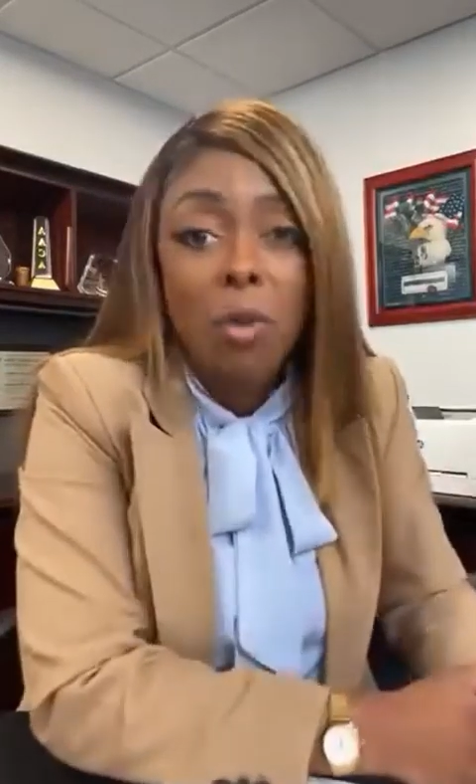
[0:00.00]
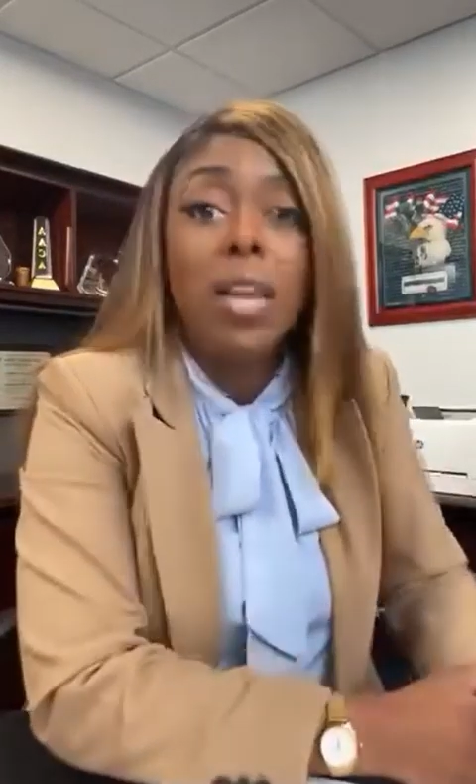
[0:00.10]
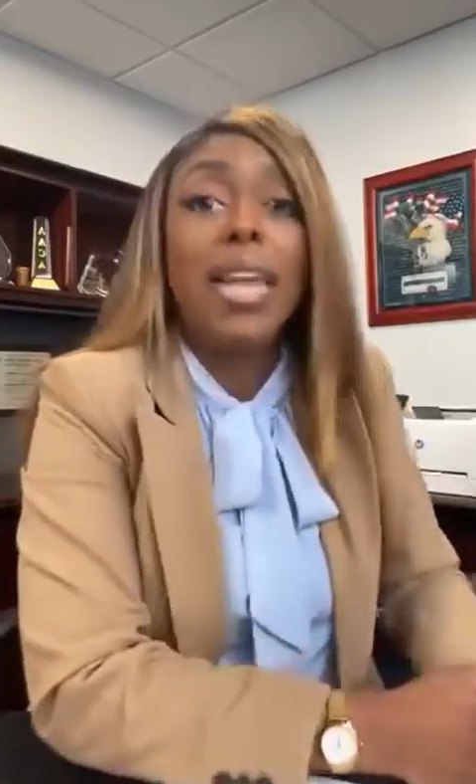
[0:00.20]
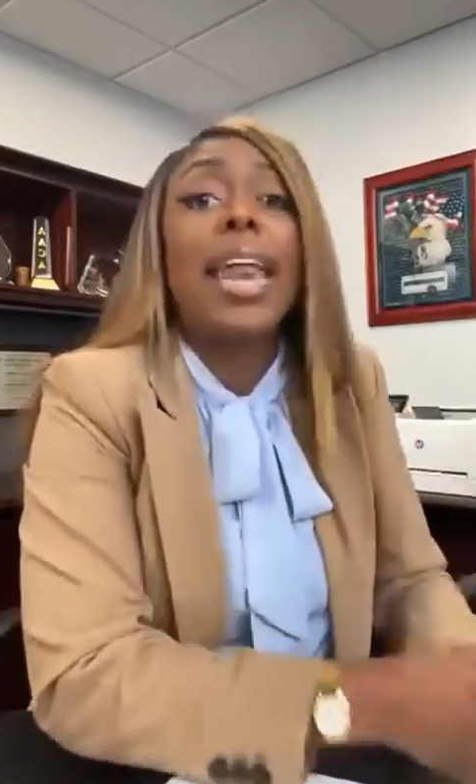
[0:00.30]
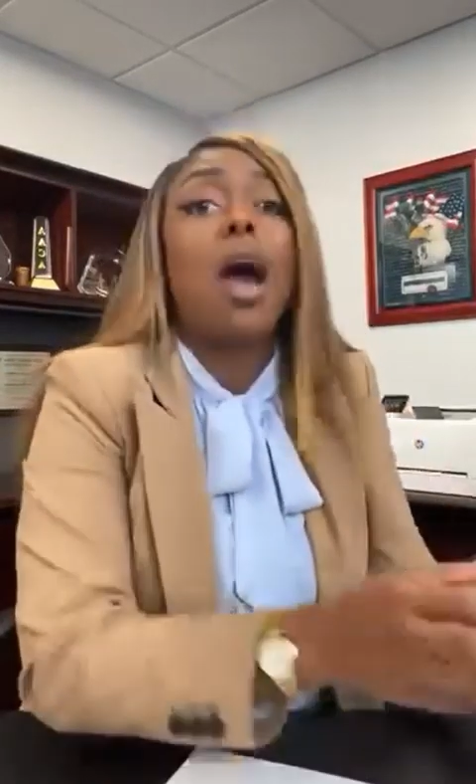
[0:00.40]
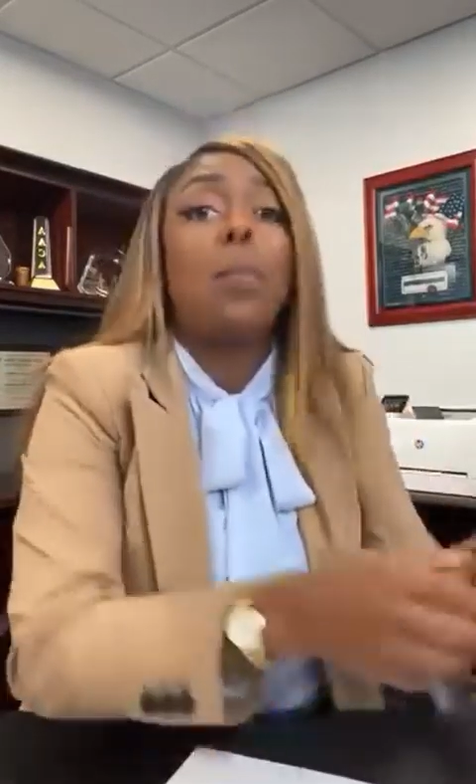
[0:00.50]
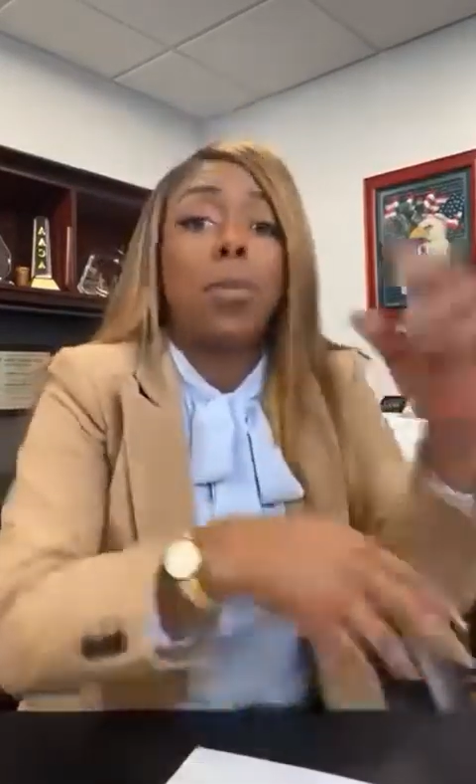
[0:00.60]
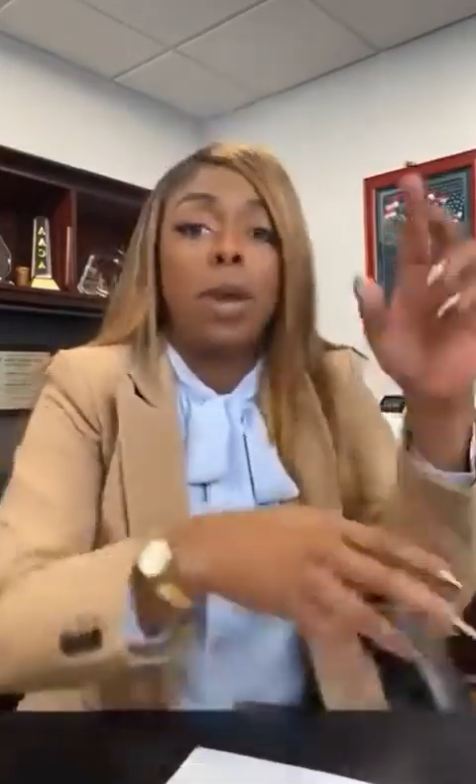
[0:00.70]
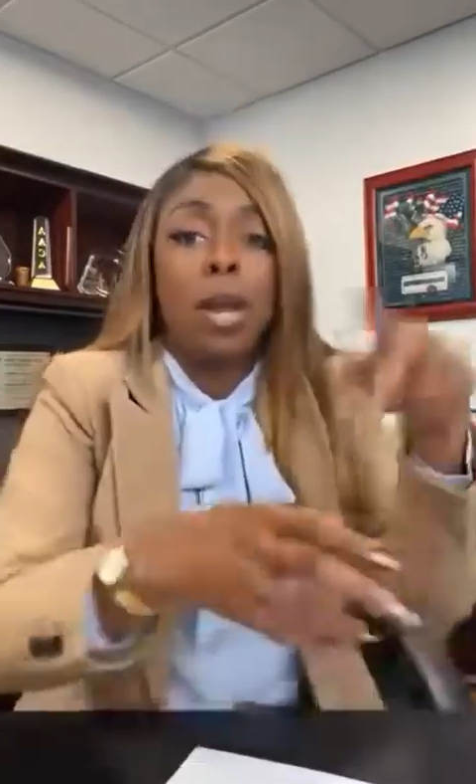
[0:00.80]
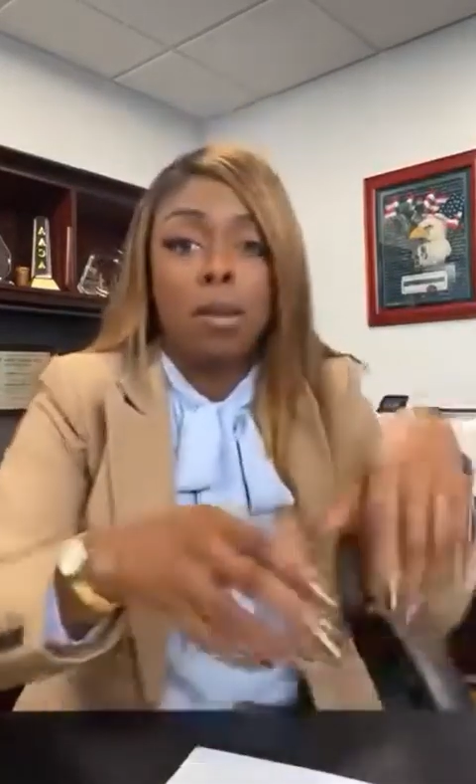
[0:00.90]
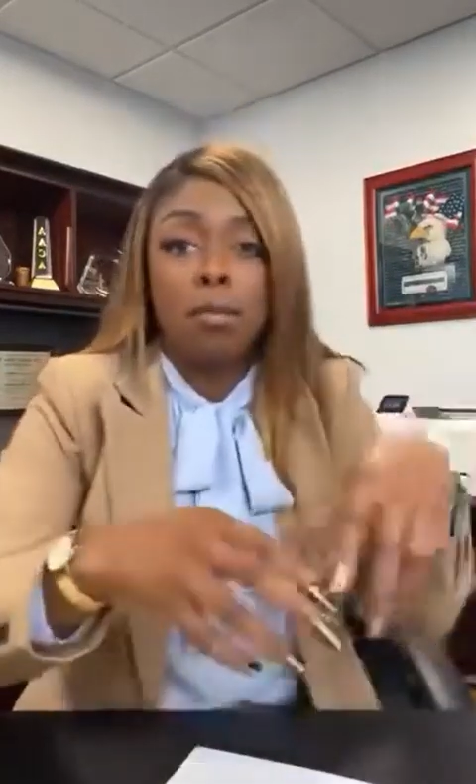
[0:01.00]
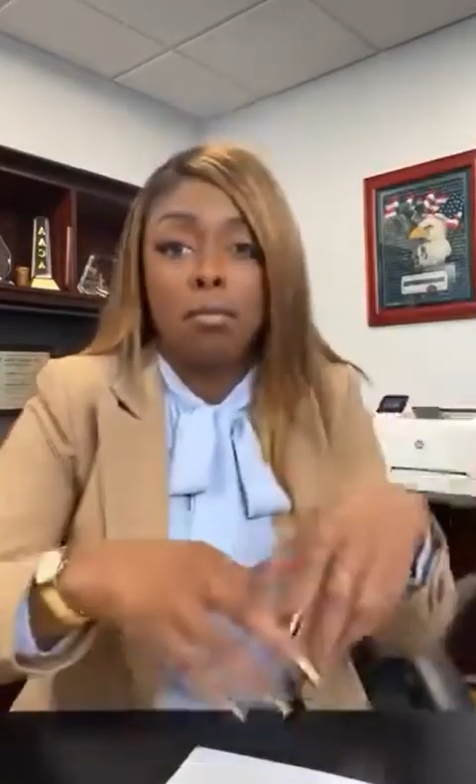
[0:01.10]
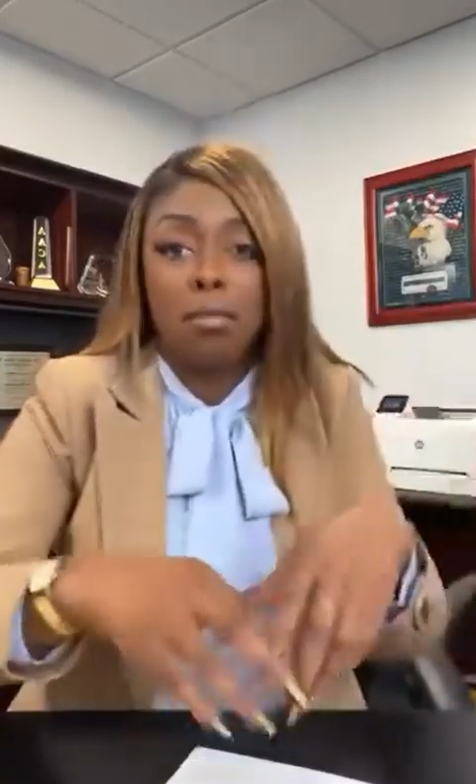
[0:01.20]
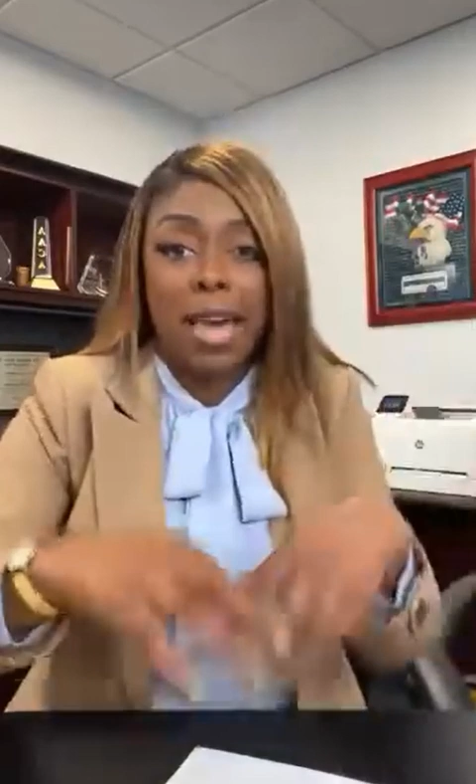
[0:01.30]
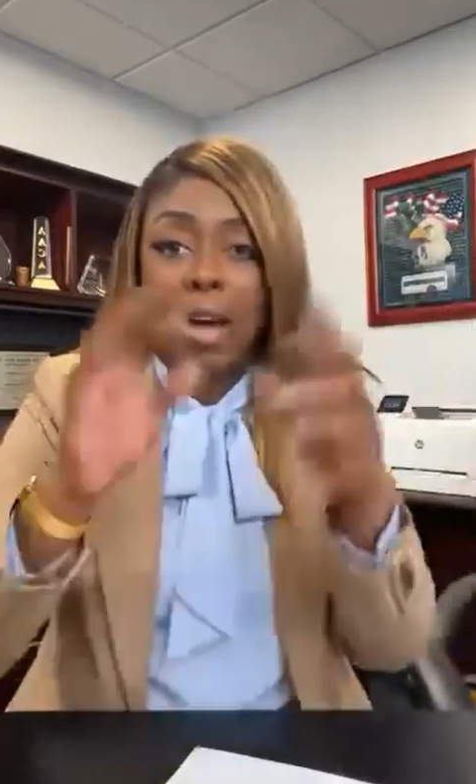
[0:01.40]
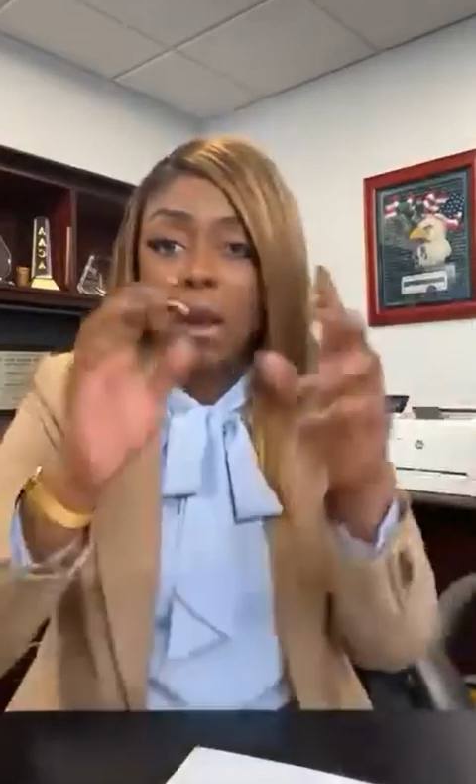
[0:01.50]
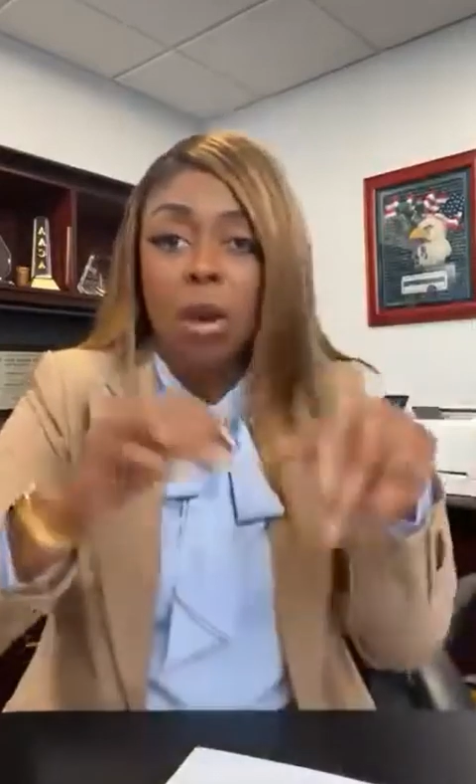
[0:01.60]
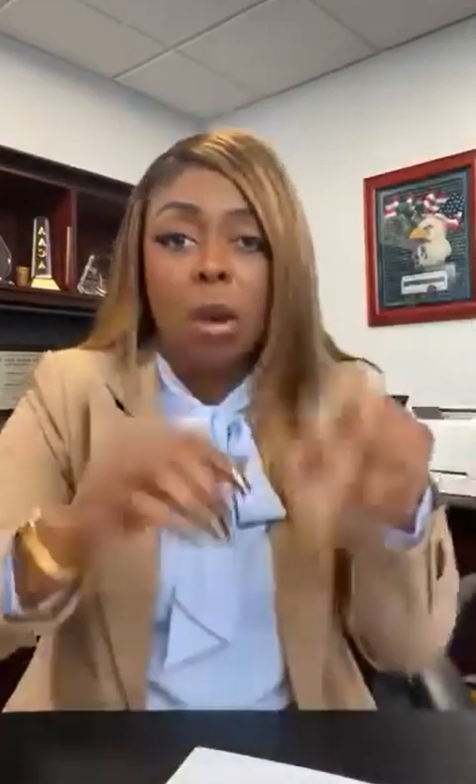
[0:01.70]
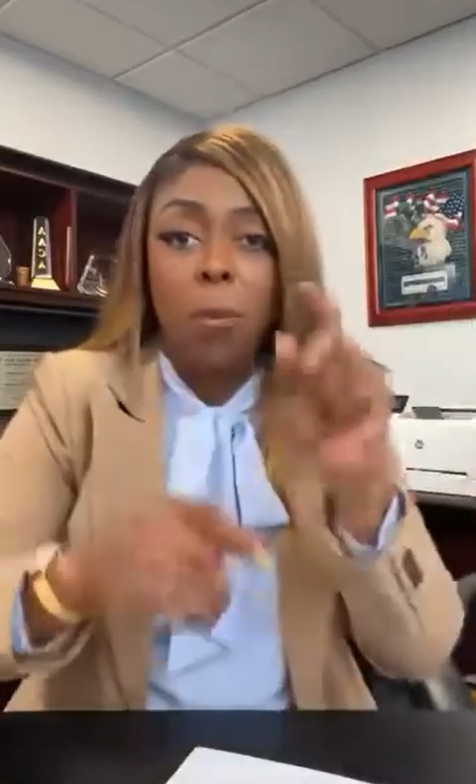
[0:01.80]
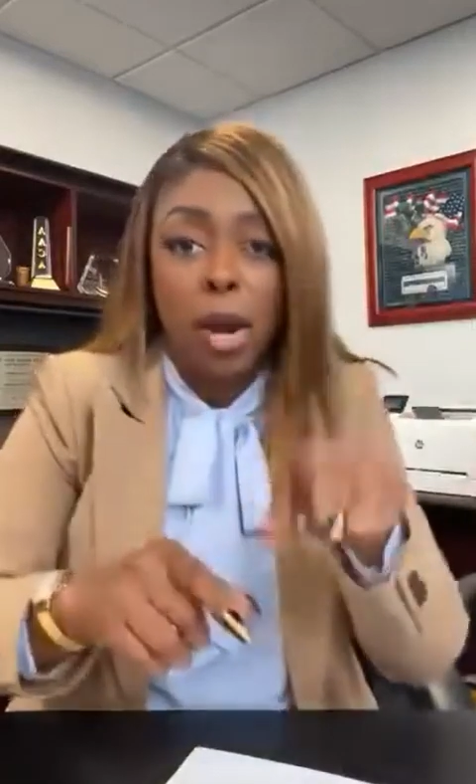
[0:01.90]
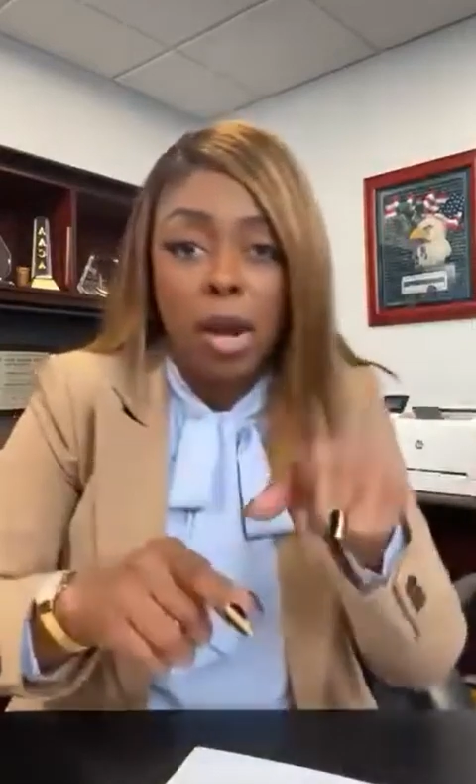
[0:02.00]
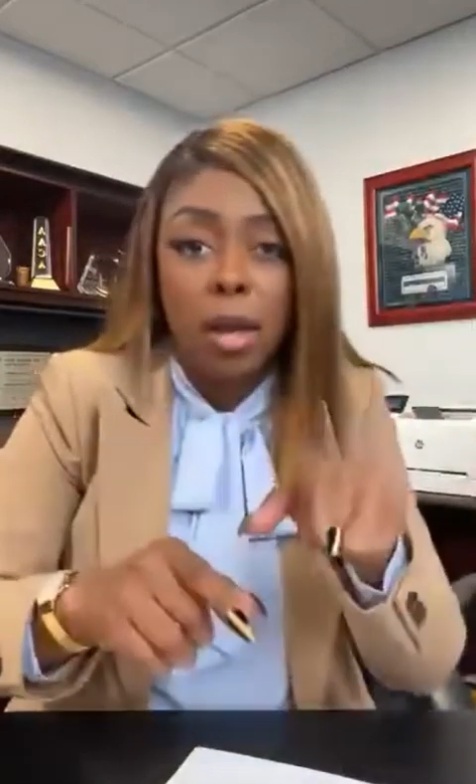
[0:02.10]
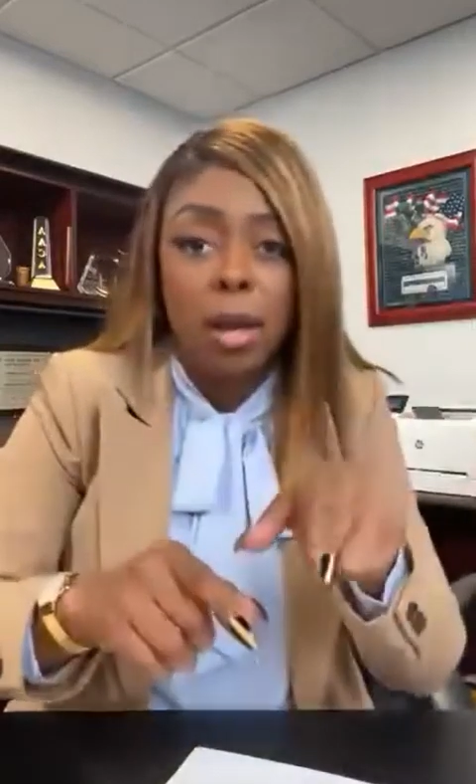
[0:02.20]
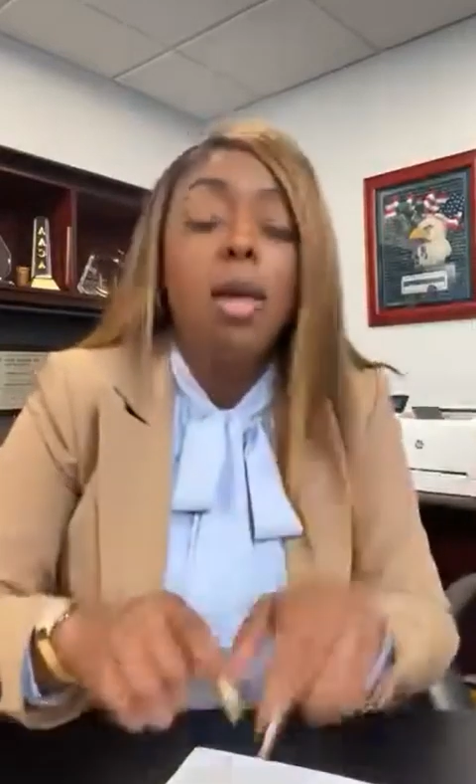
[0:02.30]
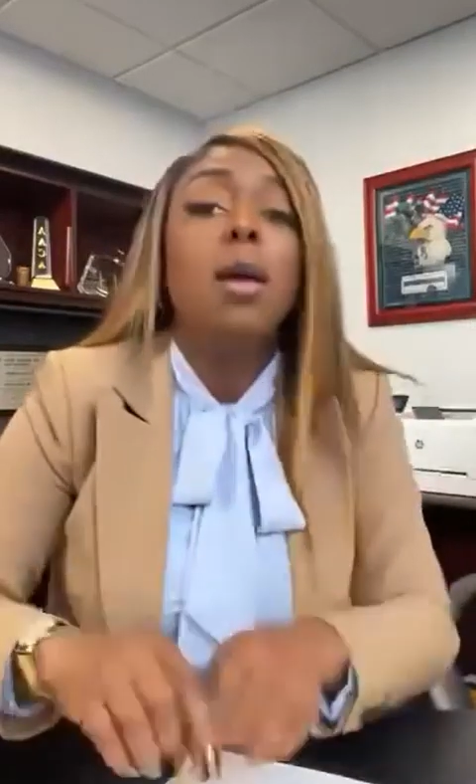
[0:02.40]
Fill it out. Print it. Download it. Print it.